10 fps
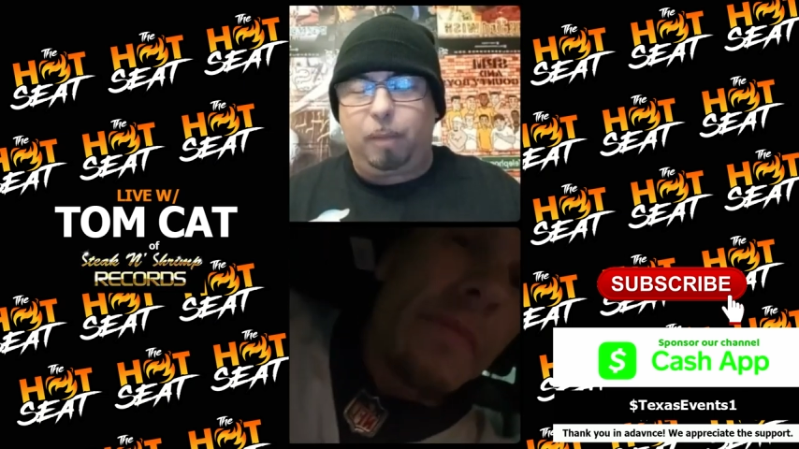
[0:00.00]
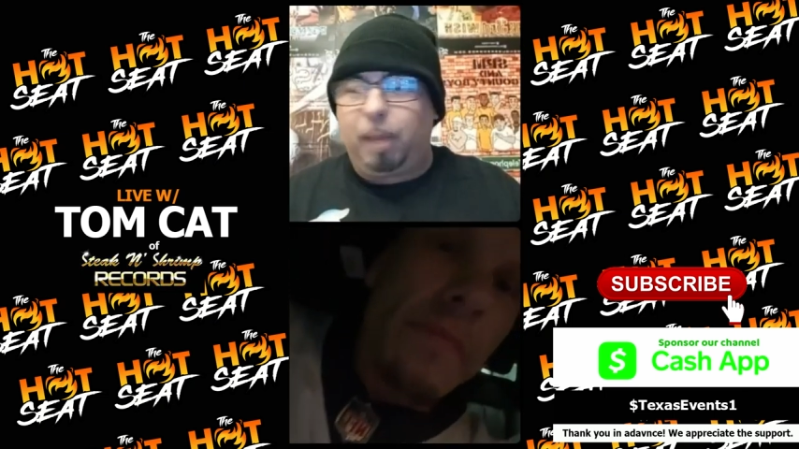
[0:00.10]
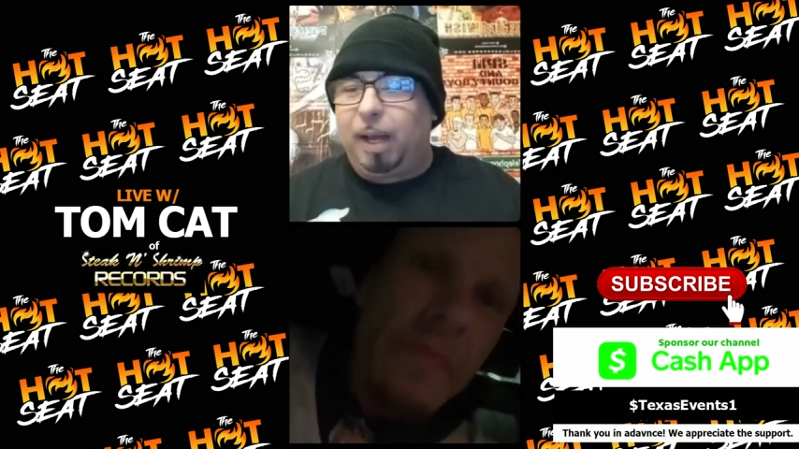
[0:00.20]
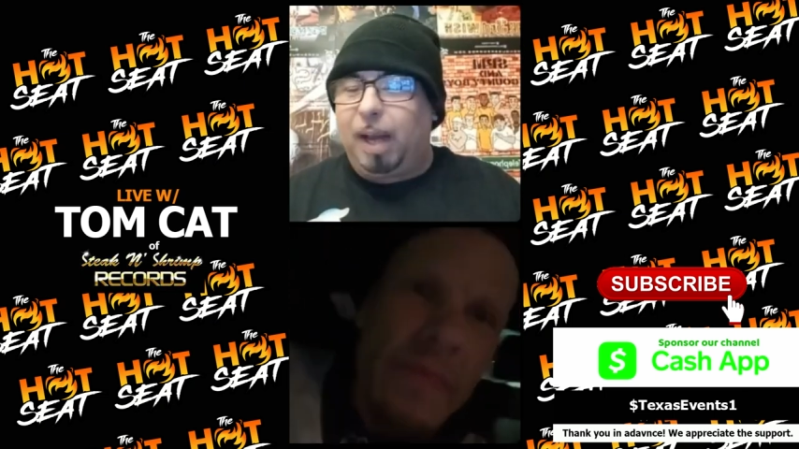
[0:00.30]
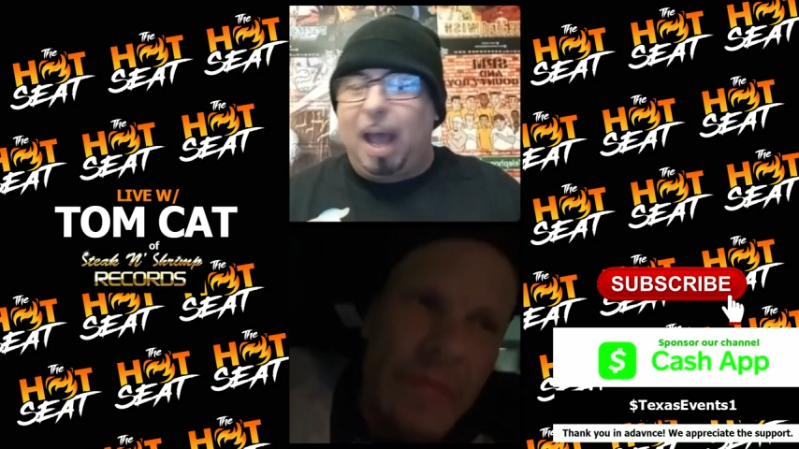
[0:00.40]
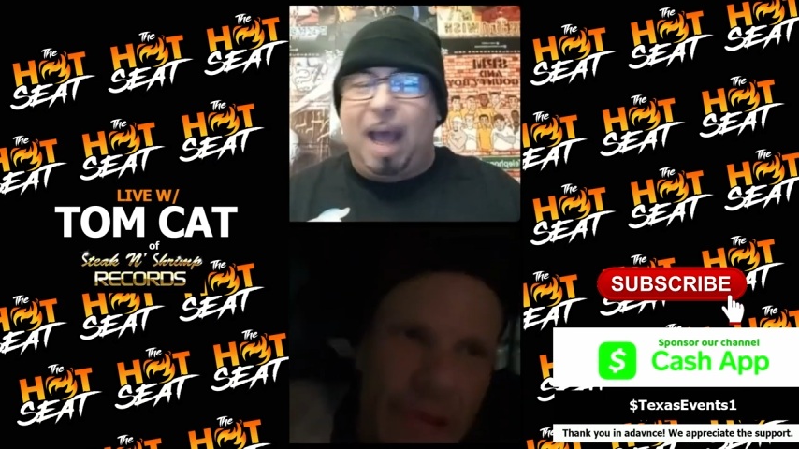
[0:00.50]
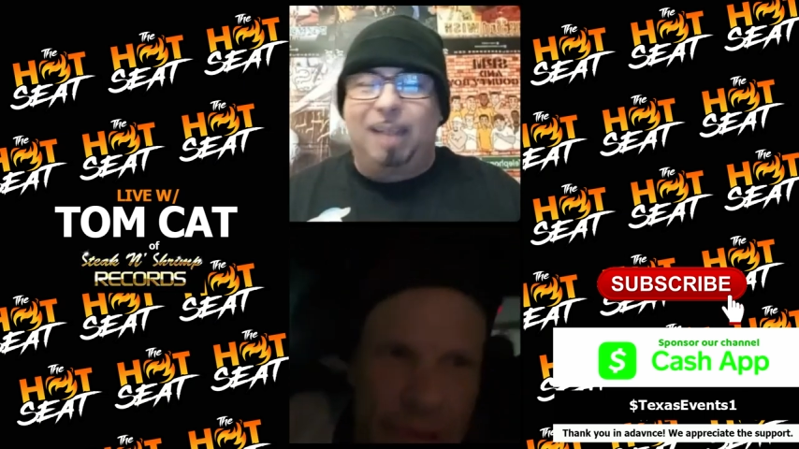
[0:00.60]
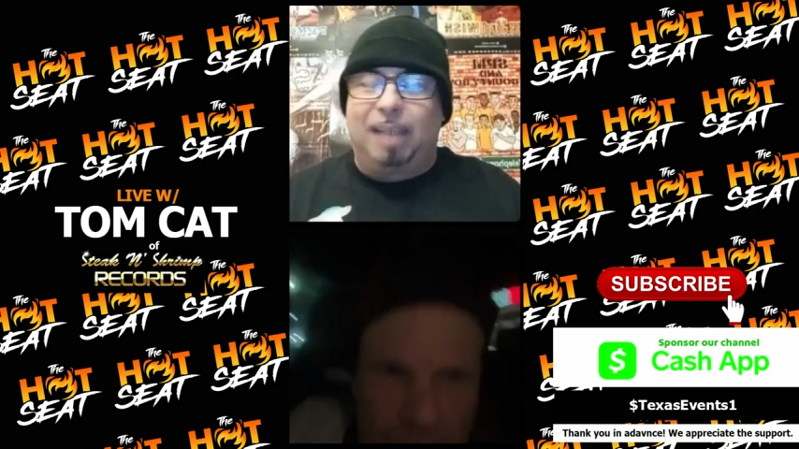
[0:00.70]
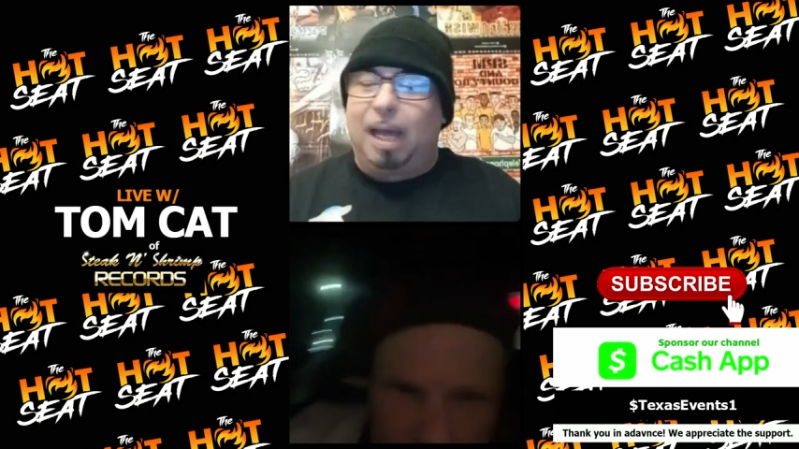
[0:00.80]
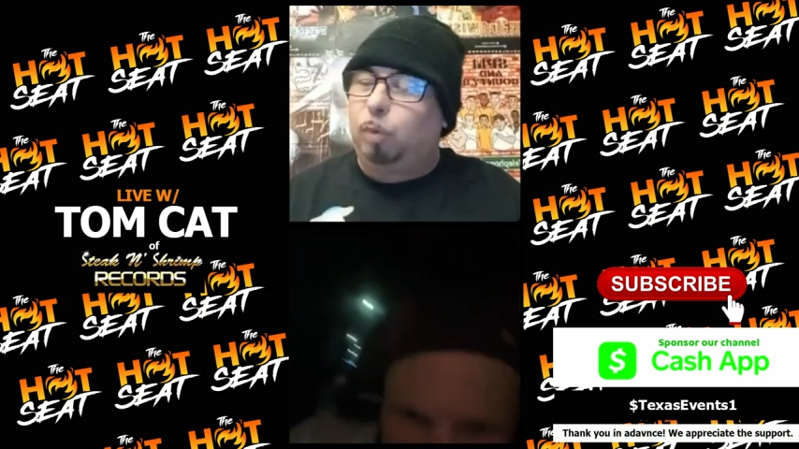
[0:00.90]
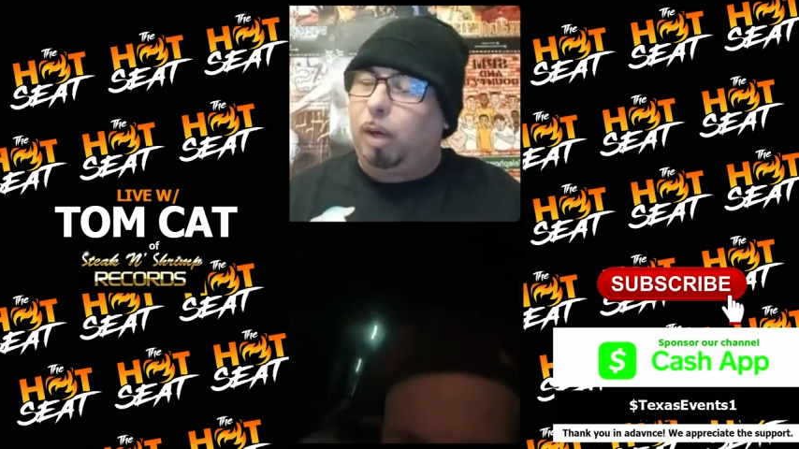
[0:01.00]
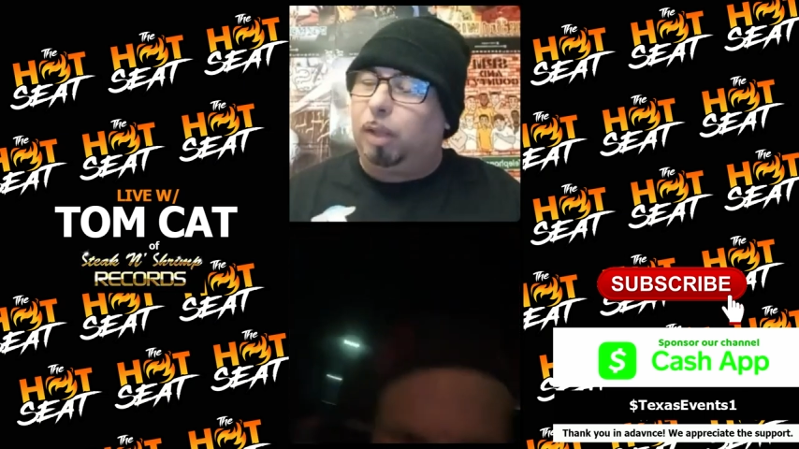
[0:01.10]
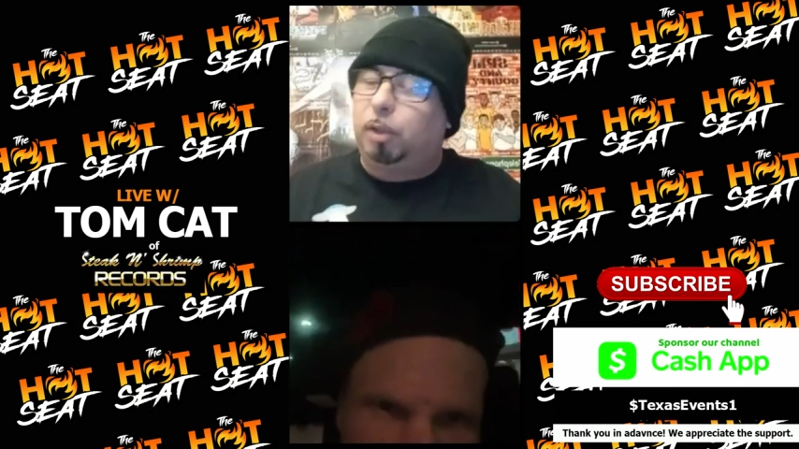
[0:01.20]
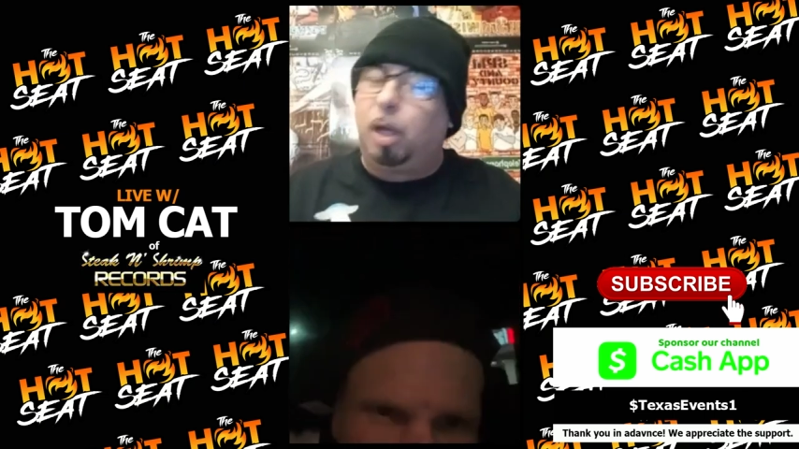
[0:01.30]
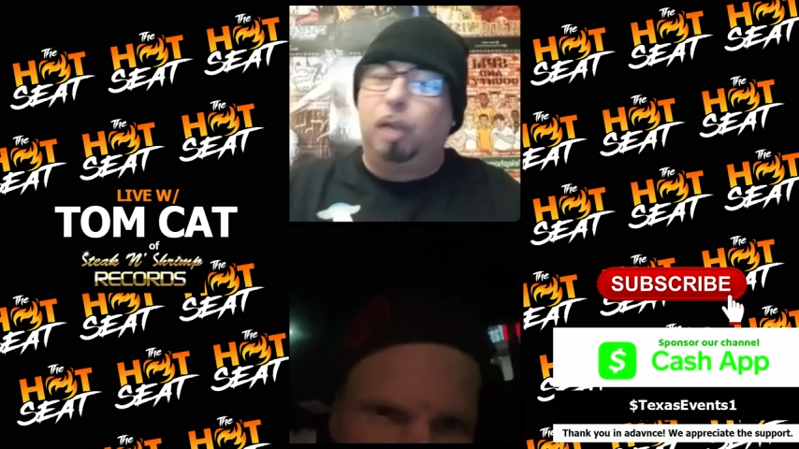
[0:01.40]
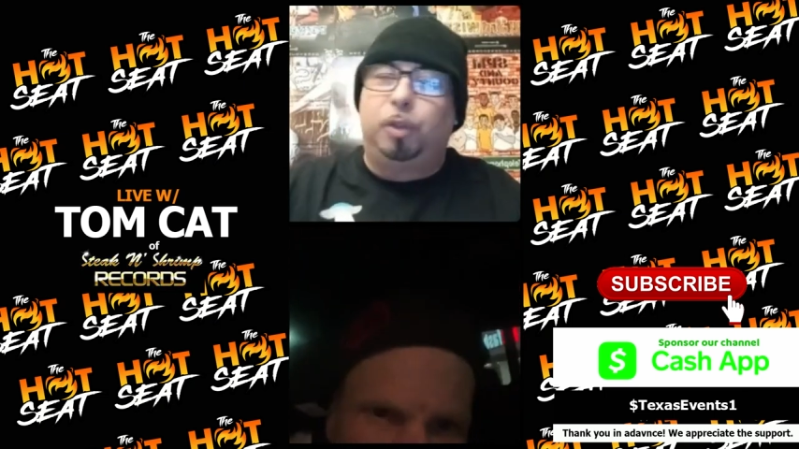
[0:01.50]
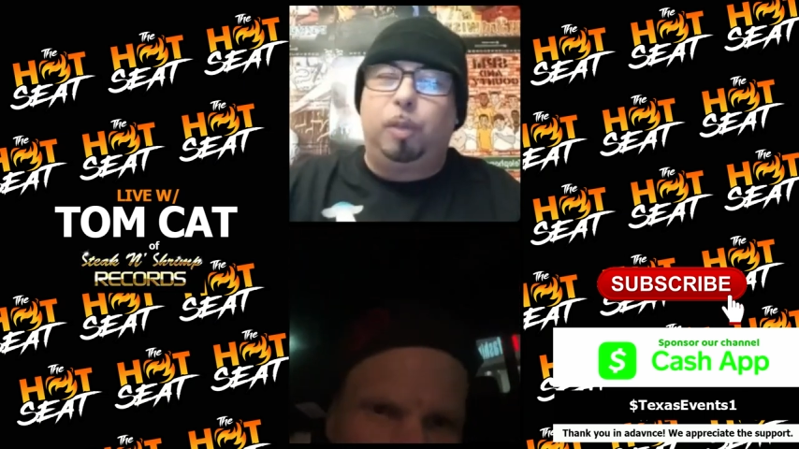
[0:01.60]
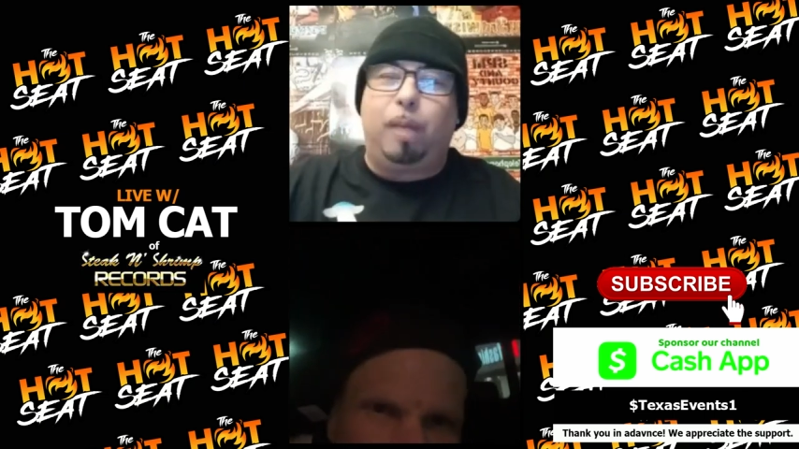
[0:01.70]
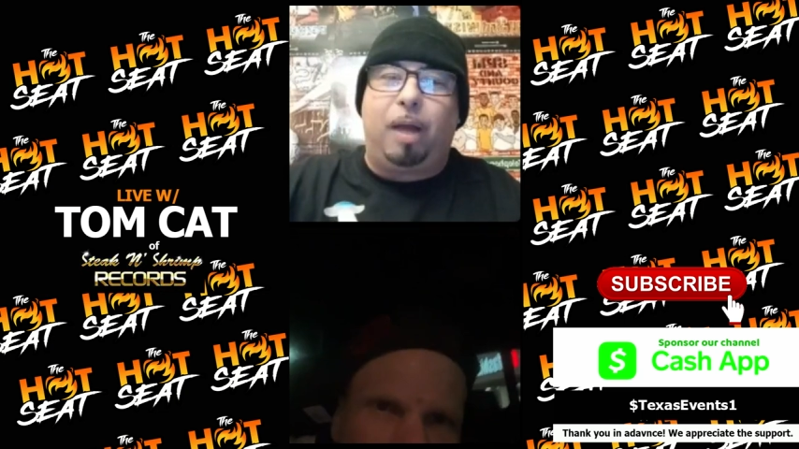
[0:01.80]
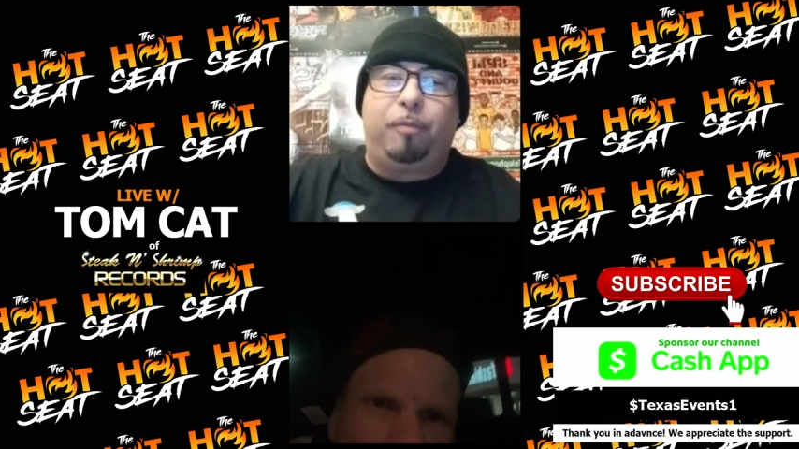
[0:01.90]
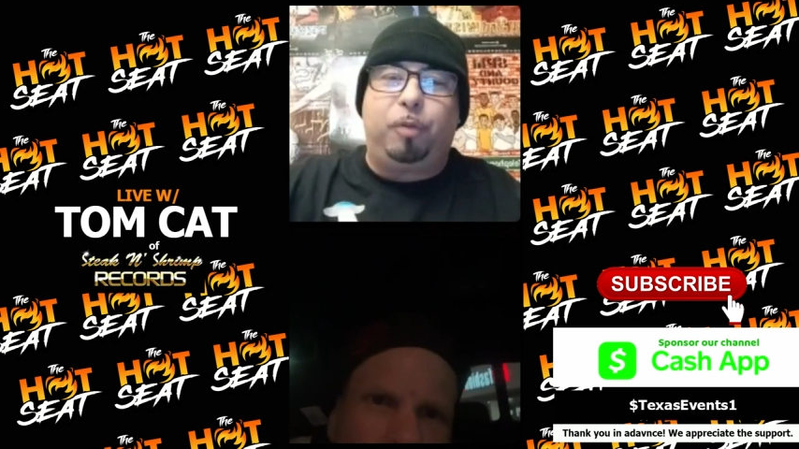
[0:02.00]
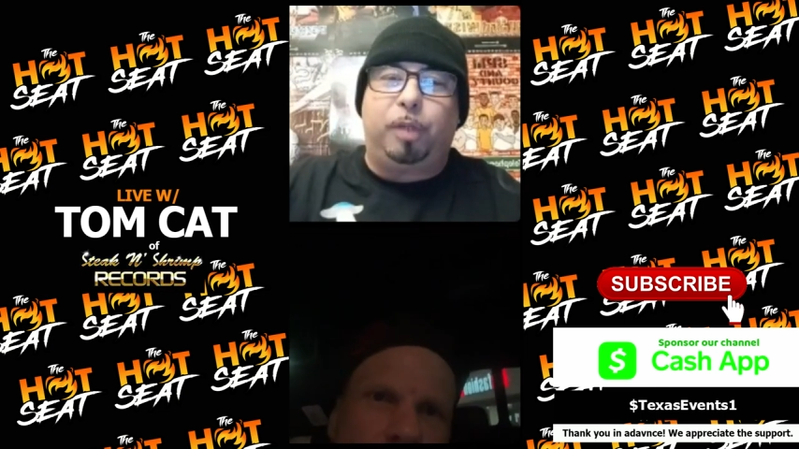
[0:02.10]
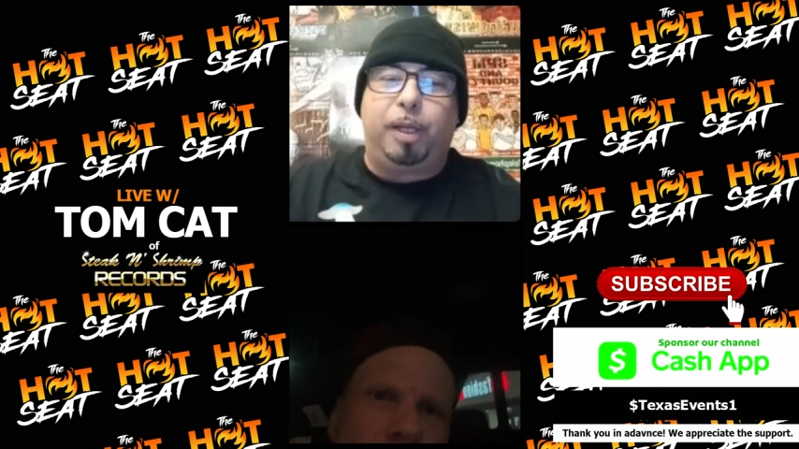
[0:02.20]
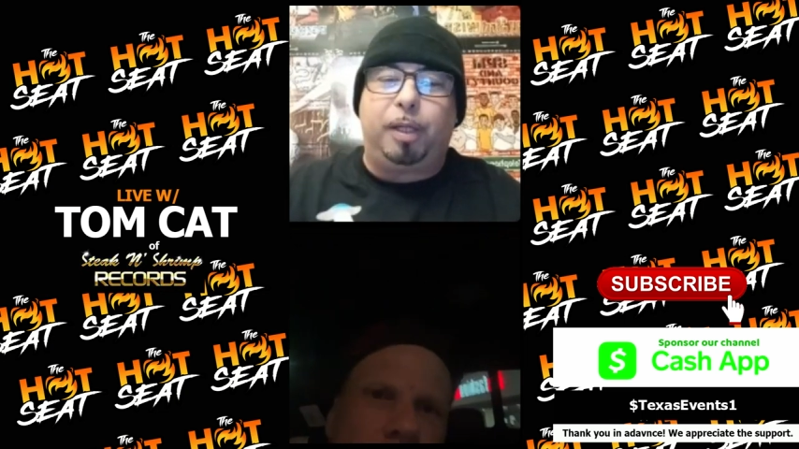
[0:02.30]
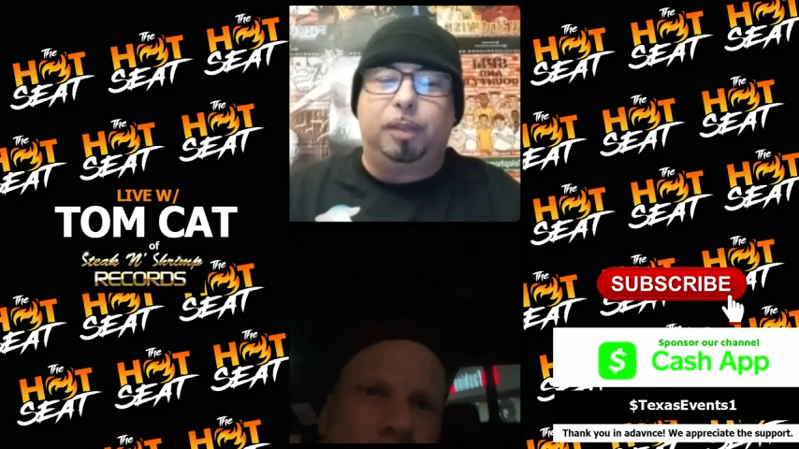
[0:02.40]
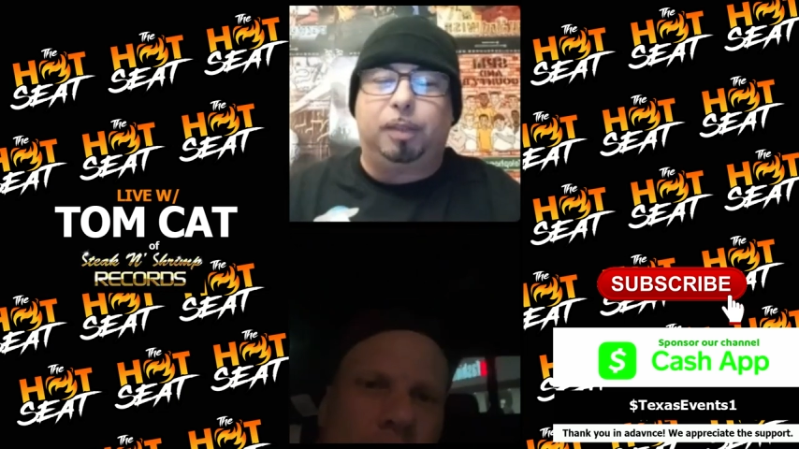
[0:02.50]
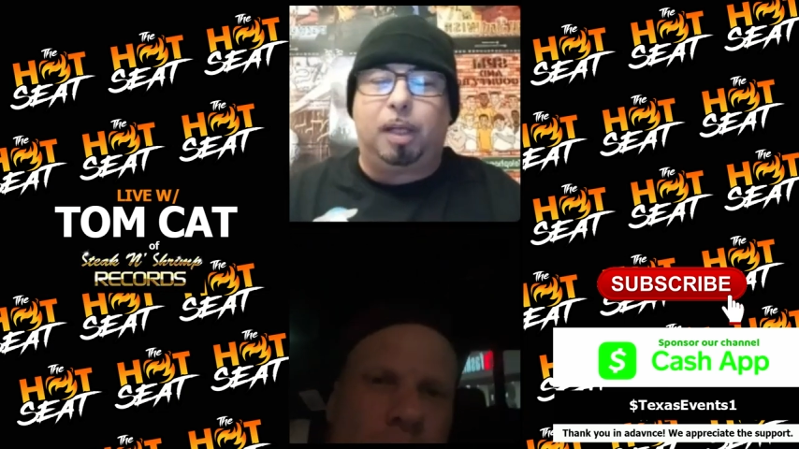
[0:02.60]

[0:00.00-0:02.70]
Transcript: Man, nah, I just wanted to talk to you about a few things.